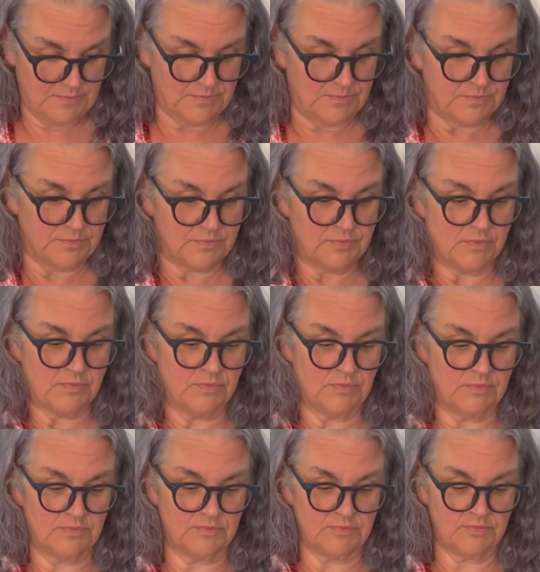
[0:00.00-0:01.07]

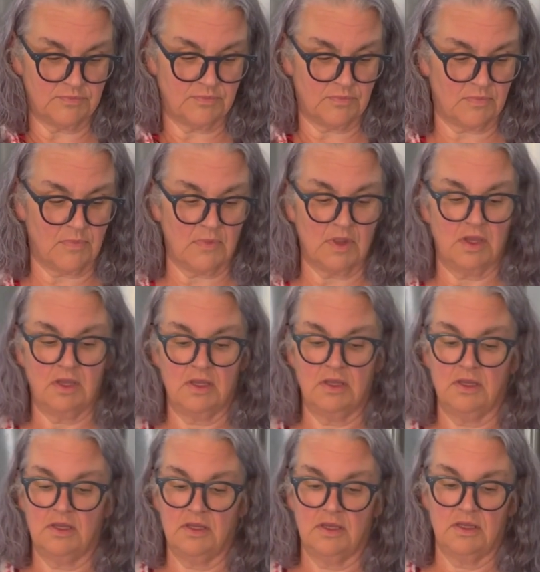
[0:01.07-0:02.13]

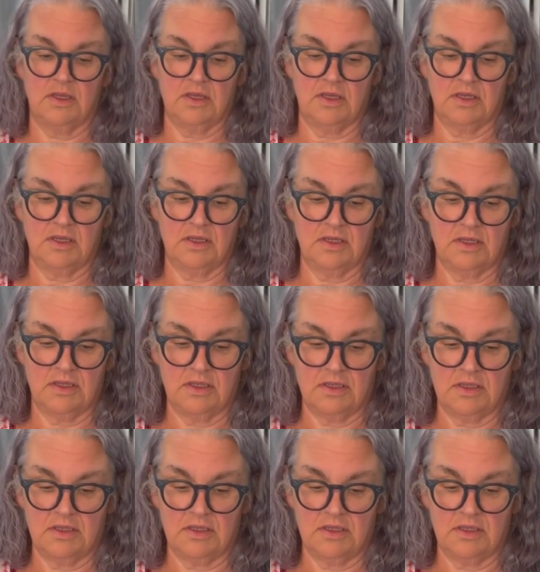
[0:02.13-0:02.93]
(no one is talking)